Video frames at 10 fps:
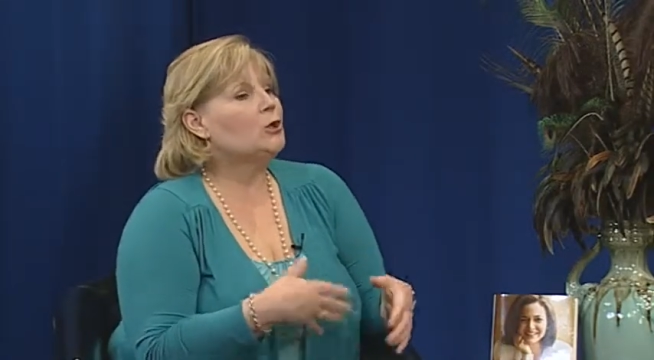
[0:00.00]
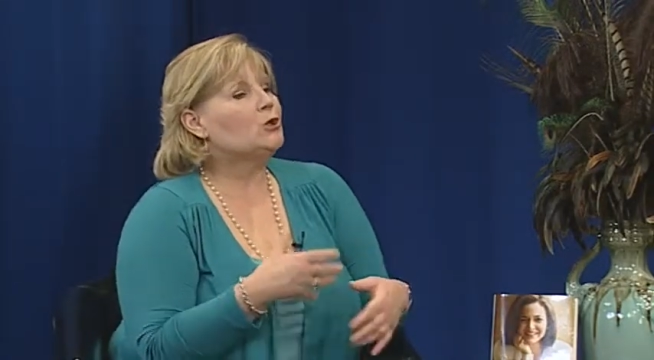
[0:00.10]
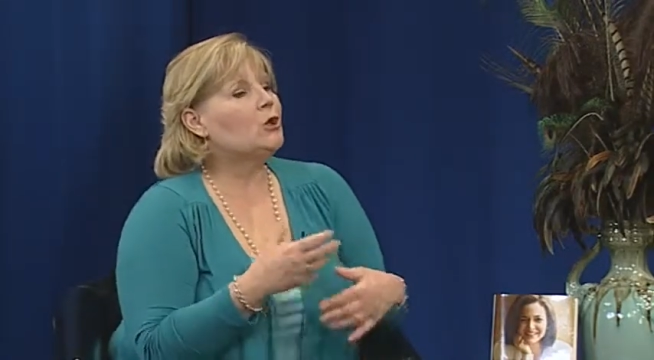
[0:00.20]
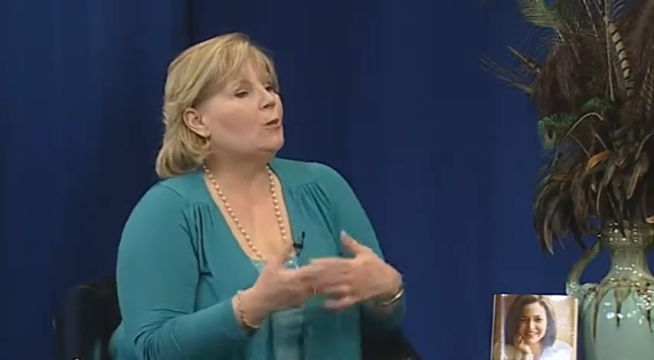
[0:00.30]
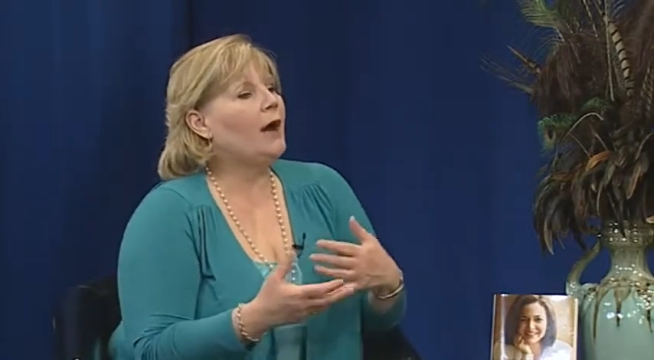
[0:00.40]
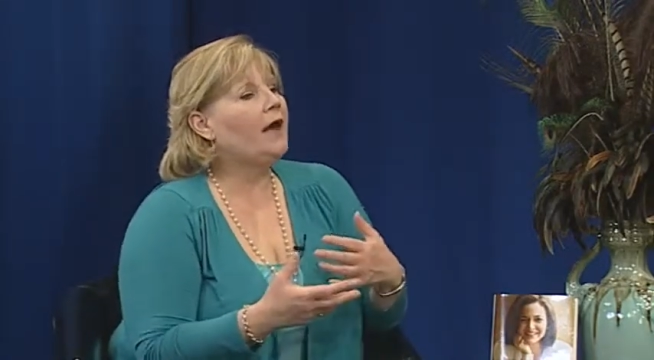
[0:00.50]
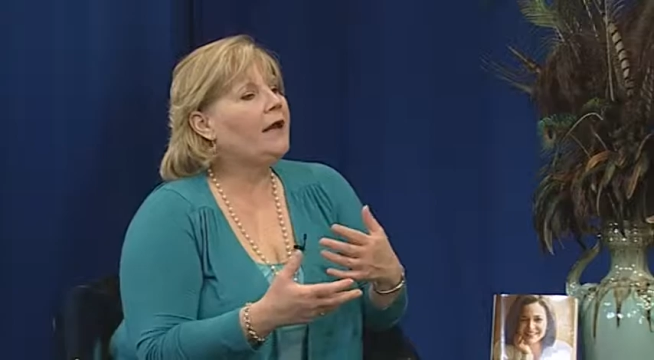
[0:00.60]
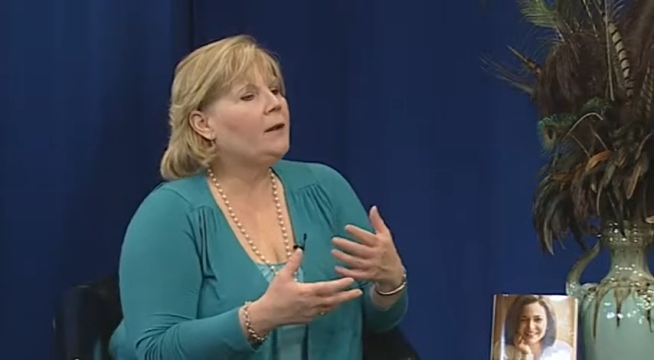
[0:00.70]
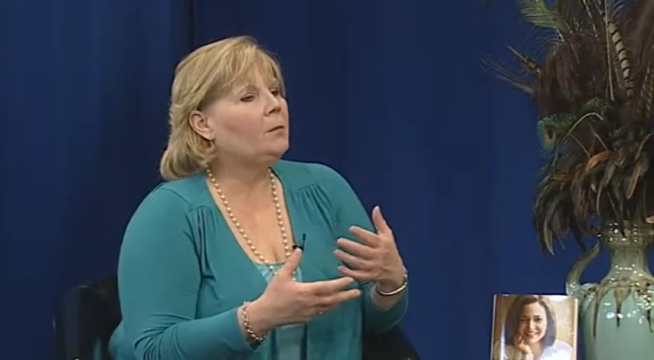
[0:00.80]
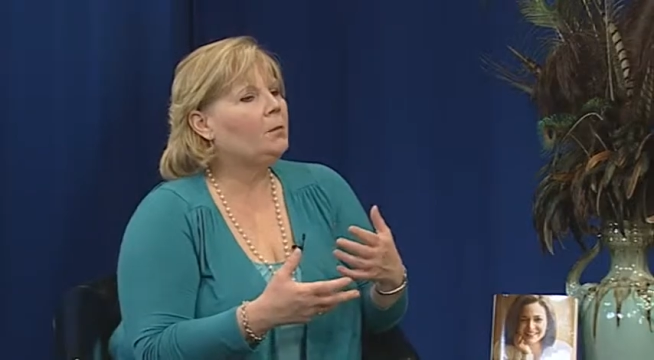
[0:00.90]
So
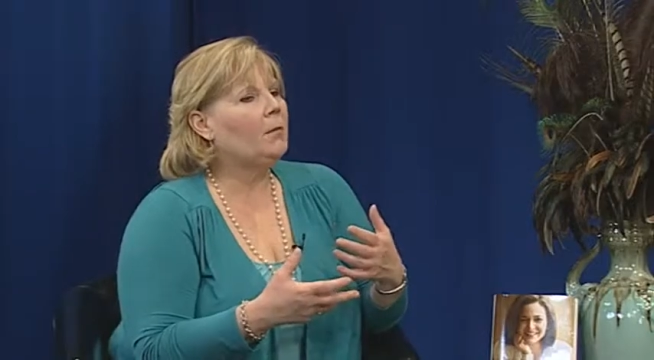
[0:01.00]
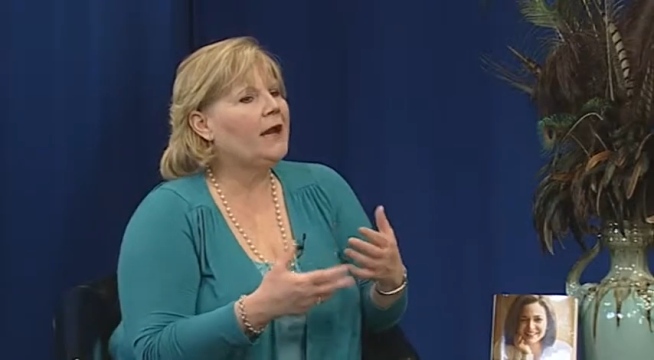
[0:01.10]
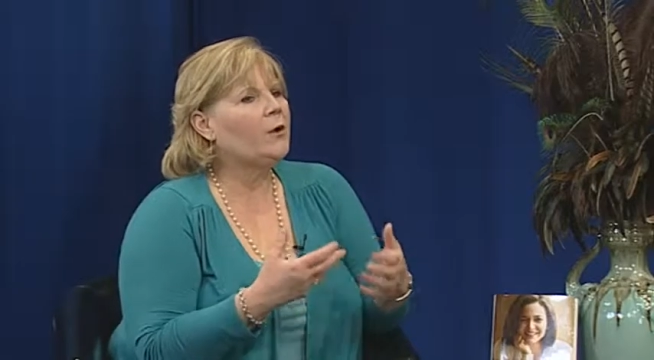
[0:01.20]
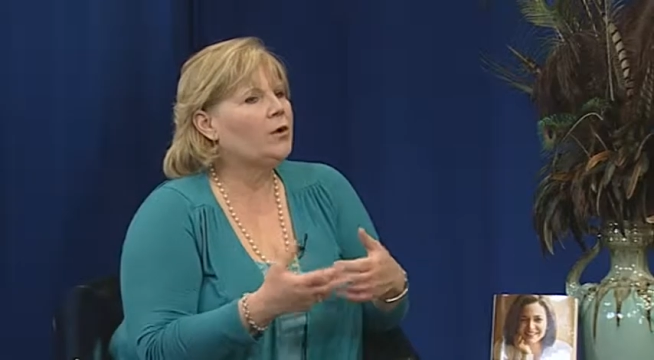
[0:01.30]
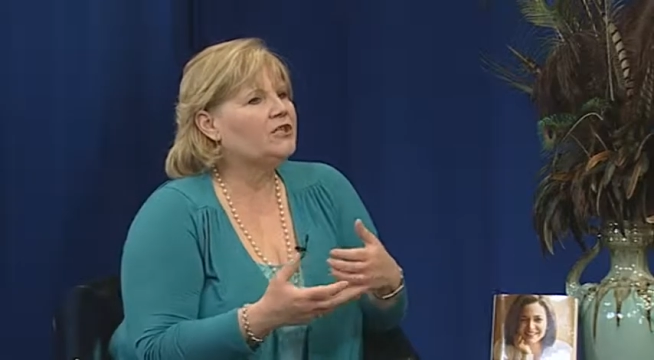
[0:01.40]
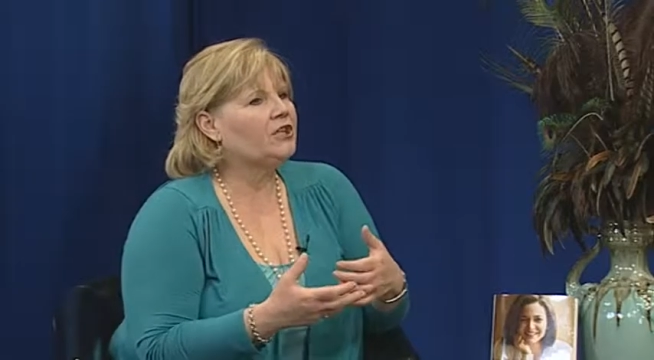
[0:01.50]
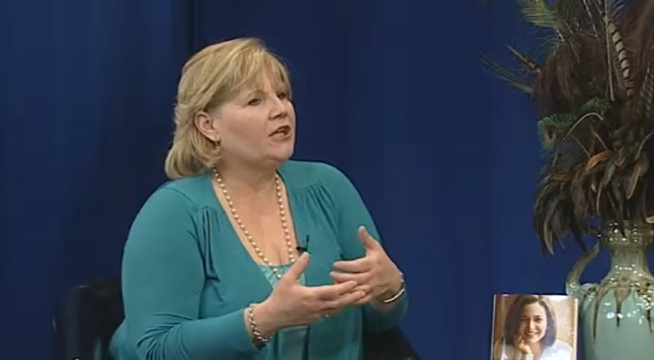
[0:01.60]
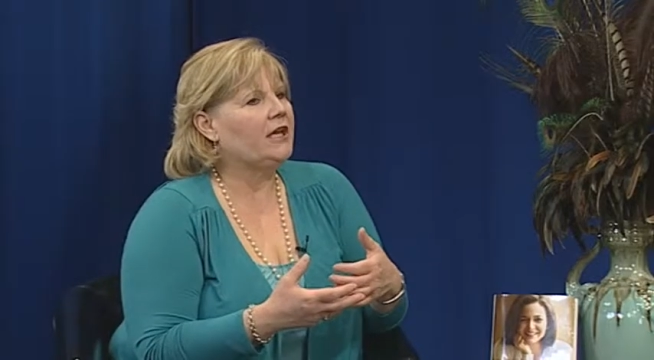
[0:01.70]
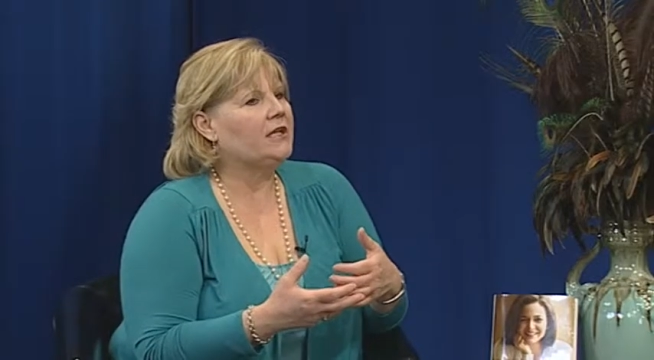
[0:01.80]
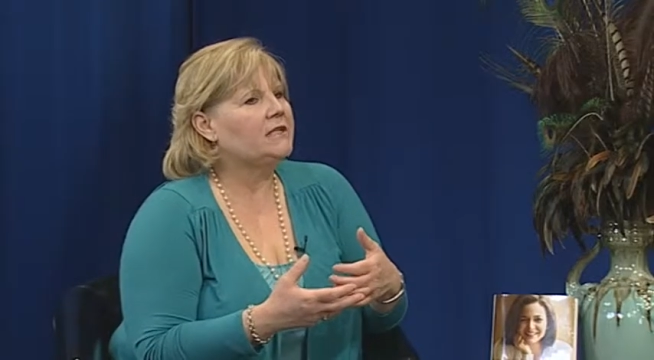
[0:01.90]
my question
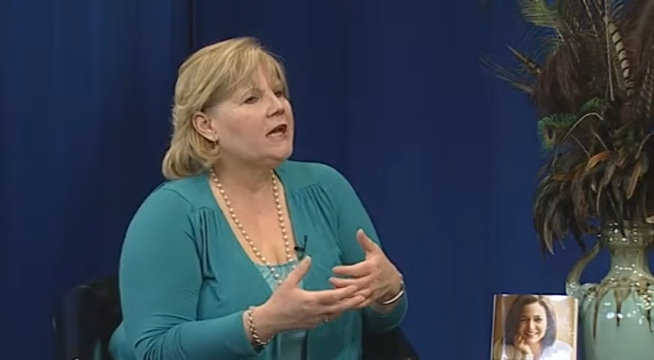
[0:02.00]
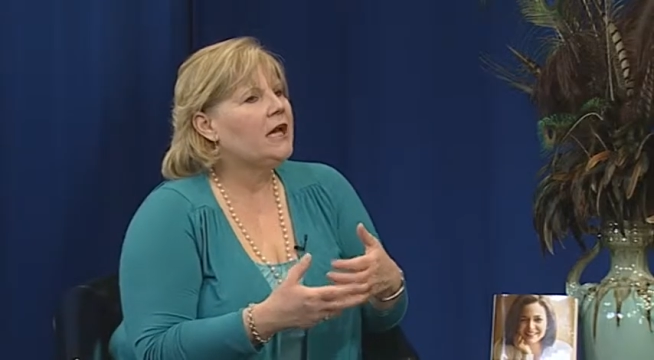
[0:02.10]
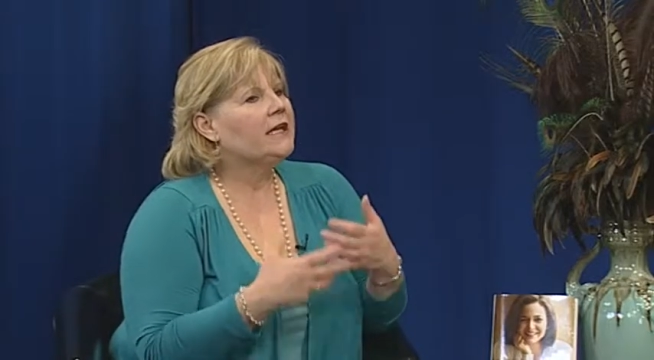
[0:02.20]
is,